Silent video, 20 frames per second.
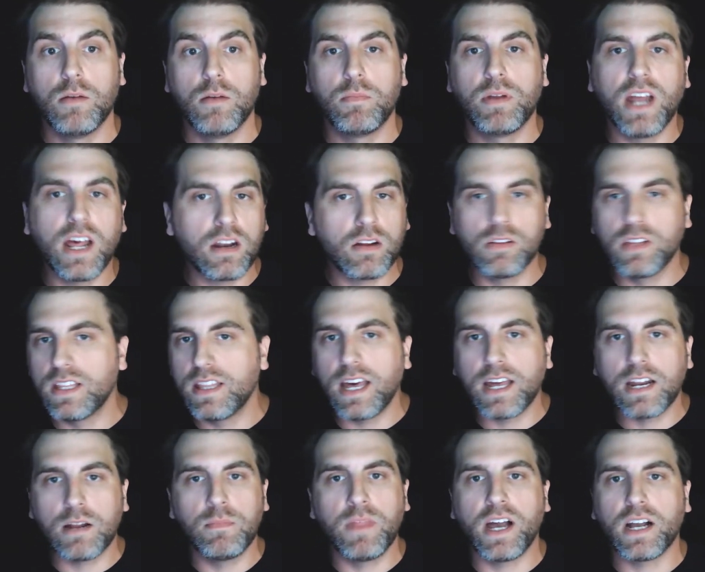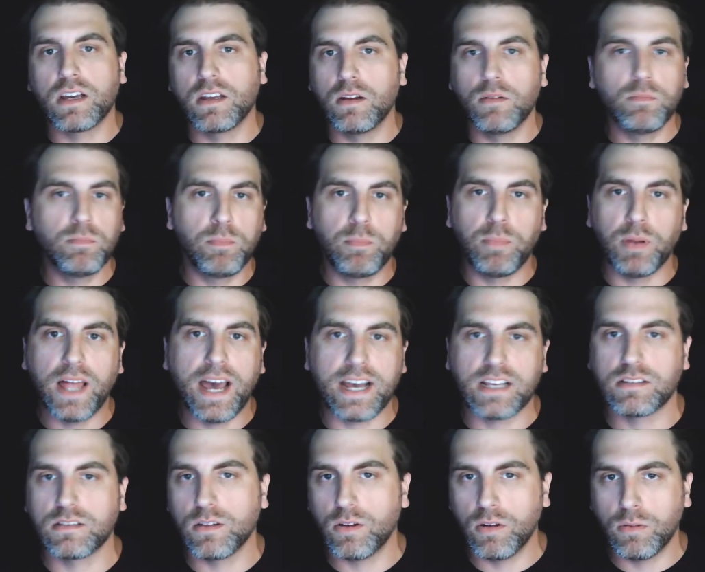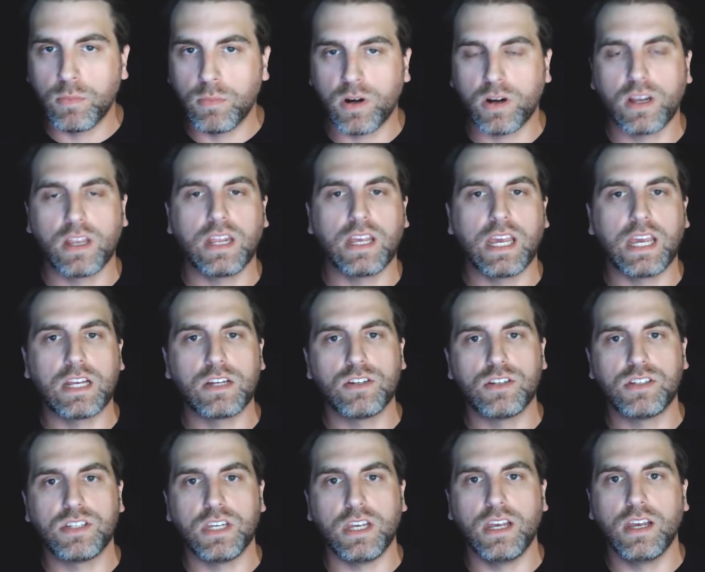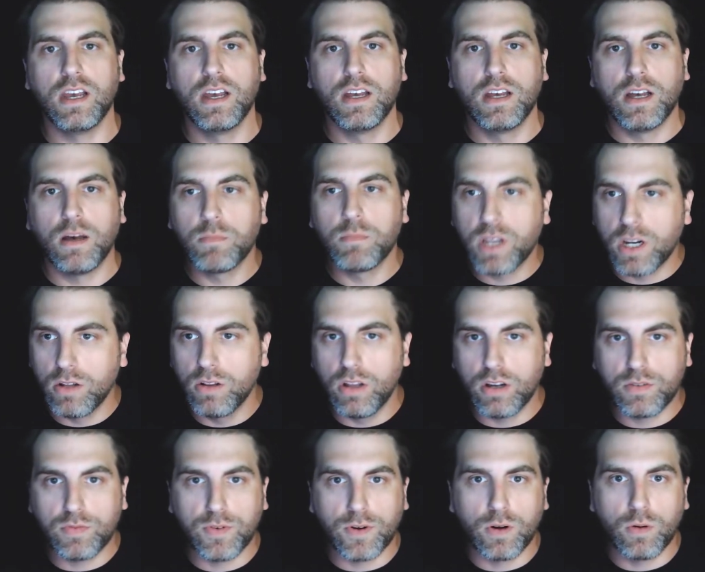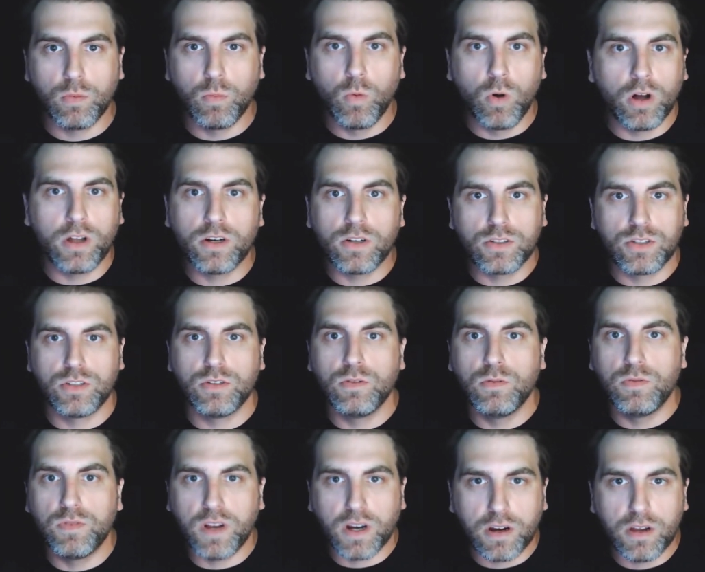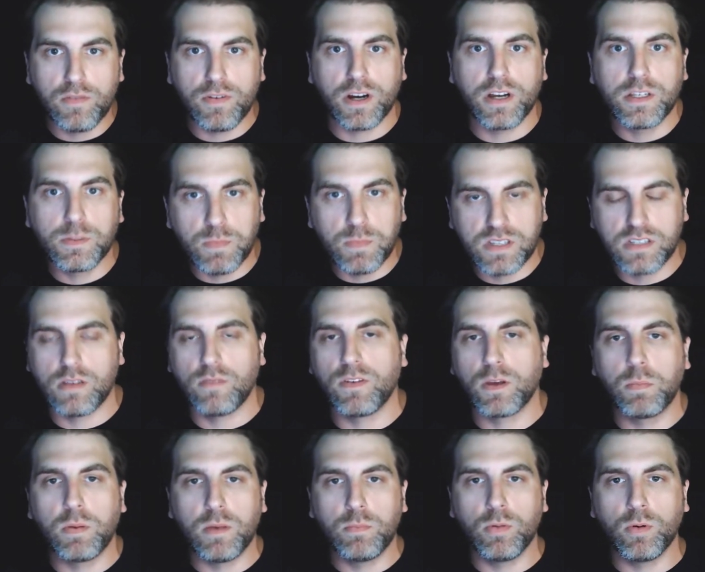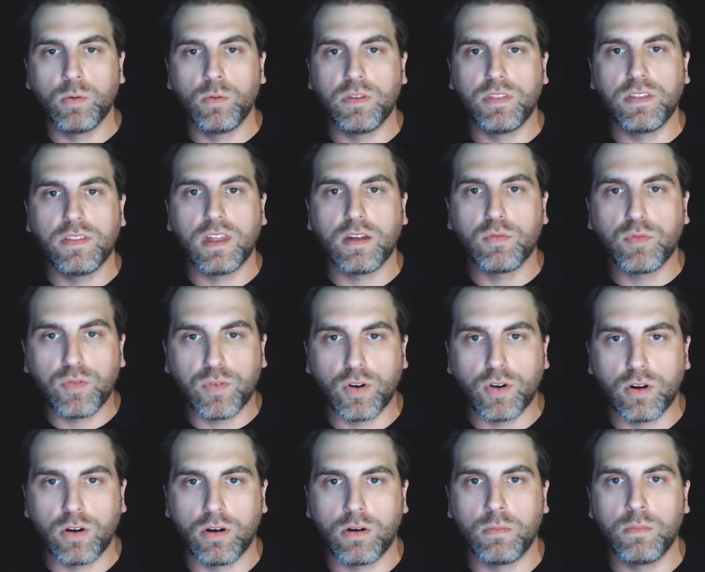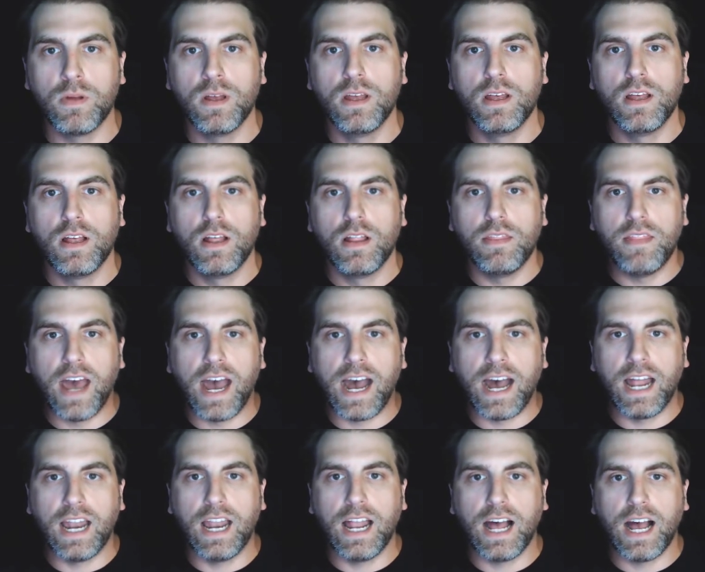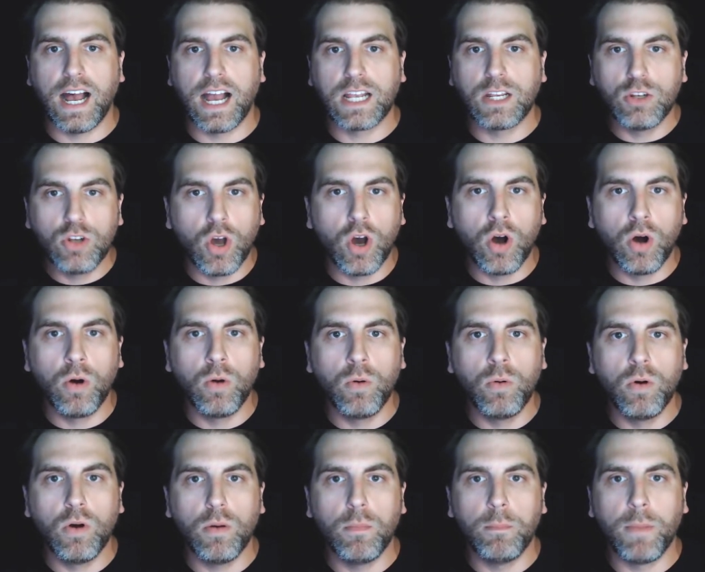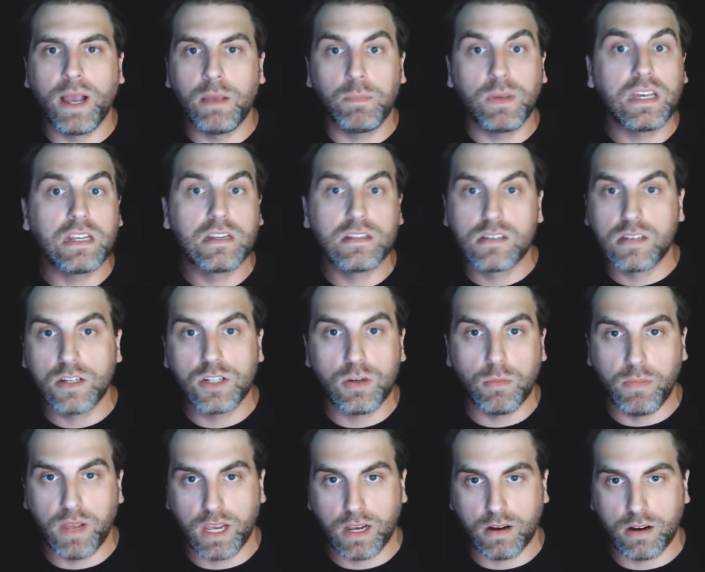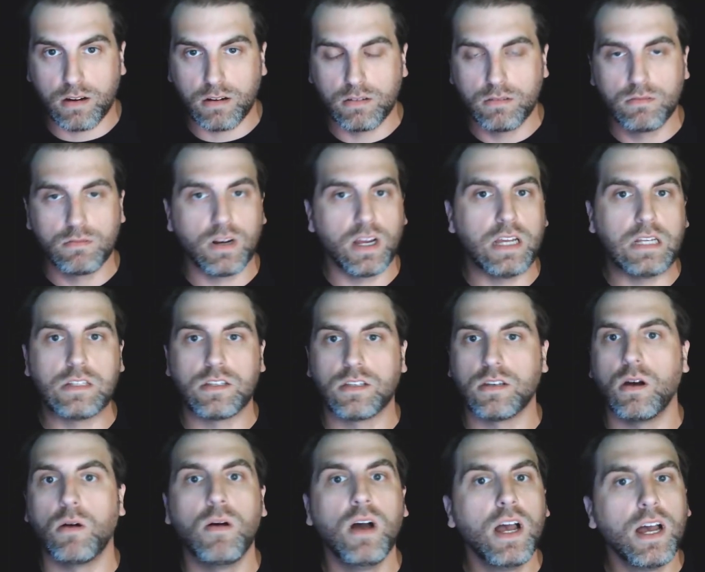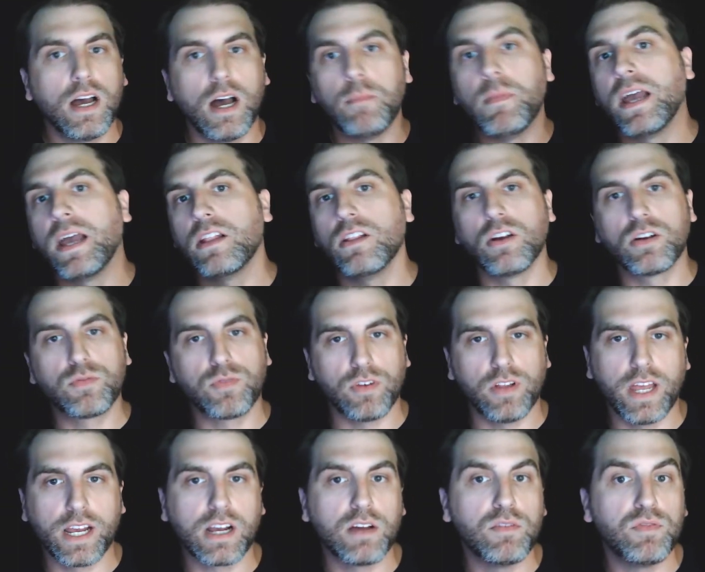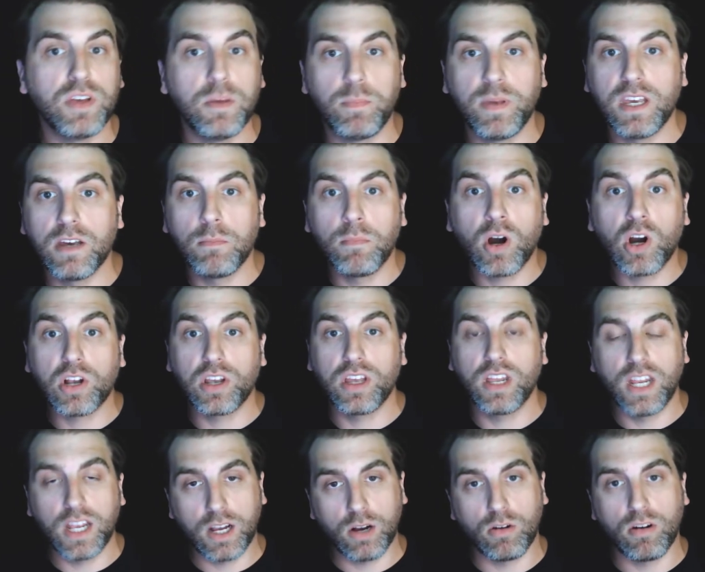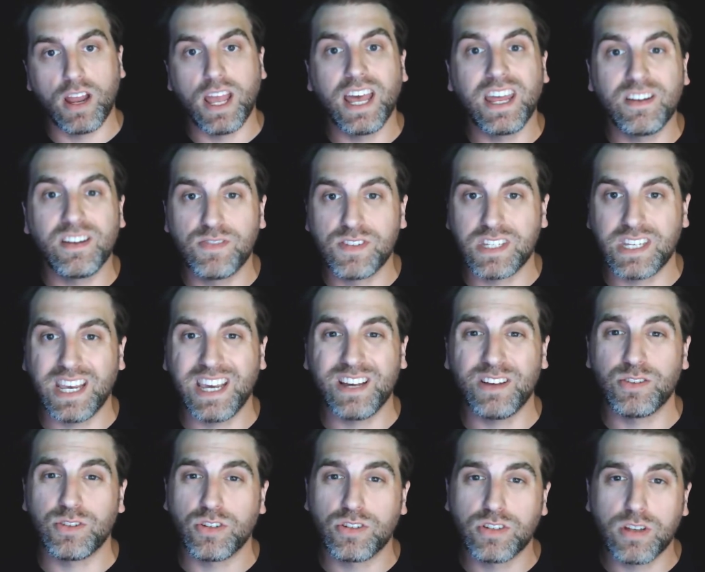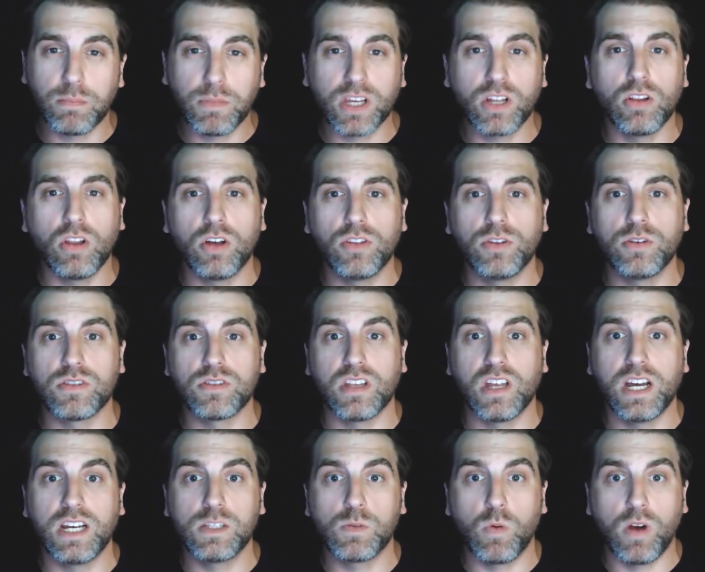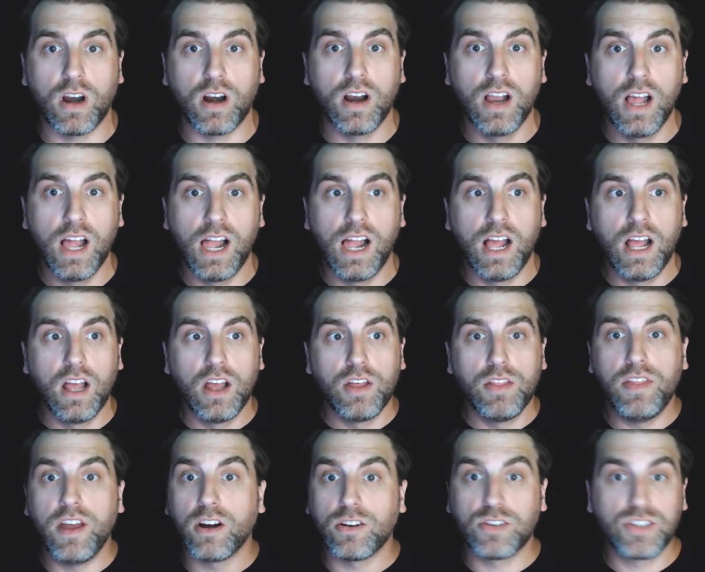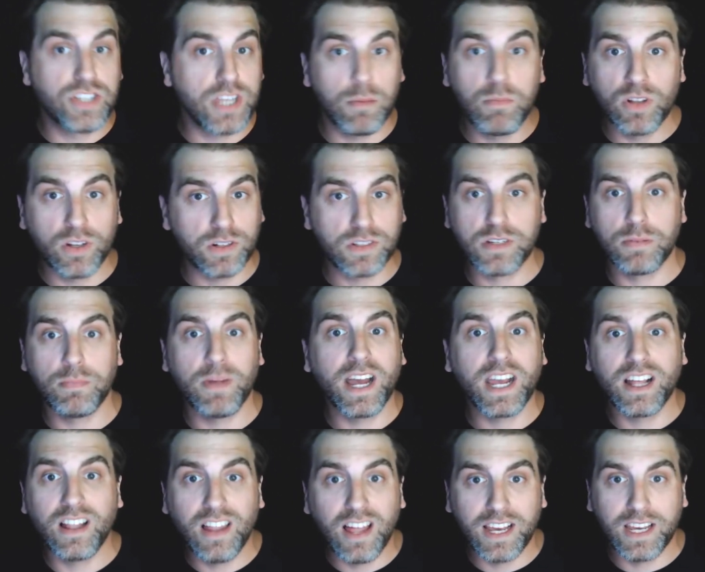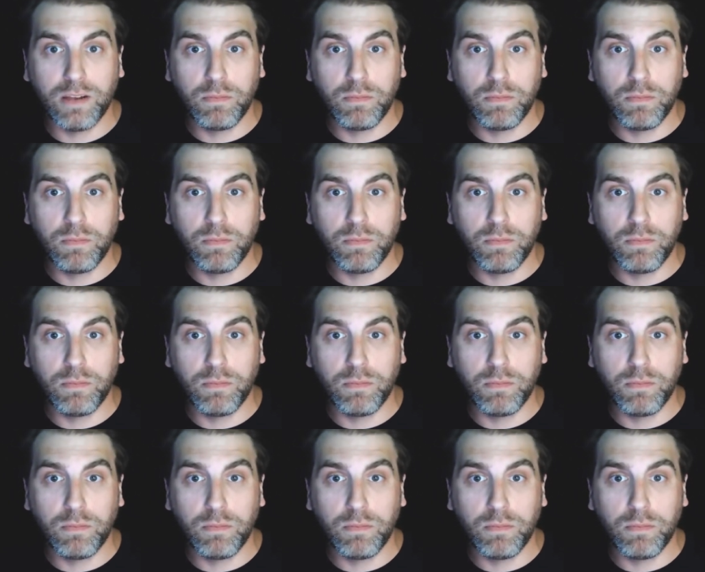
But not only that, I'm not going to blast the whole marketing agency. I'm going to look for one or two very, very specific people within that firm that I know might be a decision maker, right? So I might look for like a VP of marketing or a head of sales or something along those lines where they're similar to my client